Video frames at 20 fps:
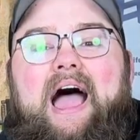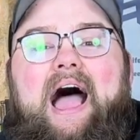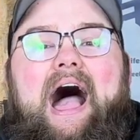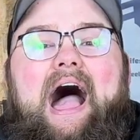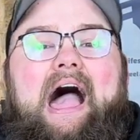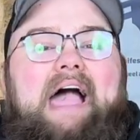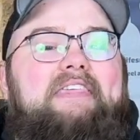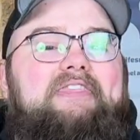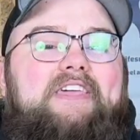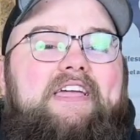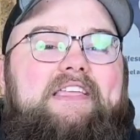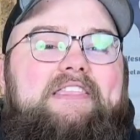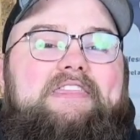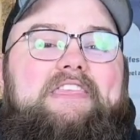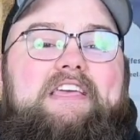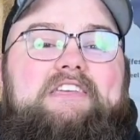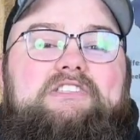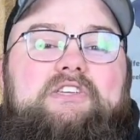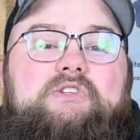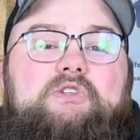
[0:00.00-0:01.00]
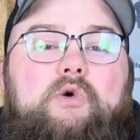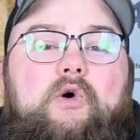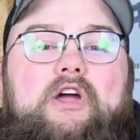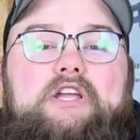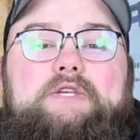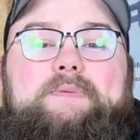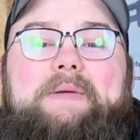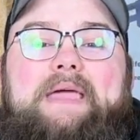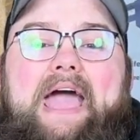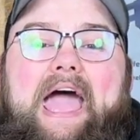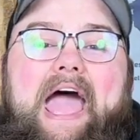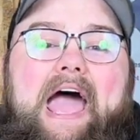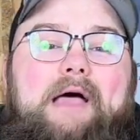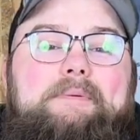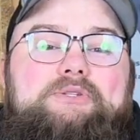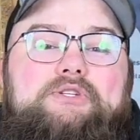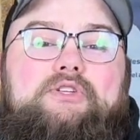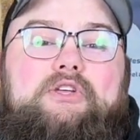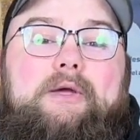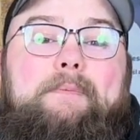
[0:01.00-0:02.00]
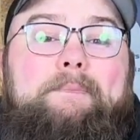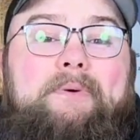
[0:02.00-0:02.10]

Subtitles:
I think this is going to be absolutely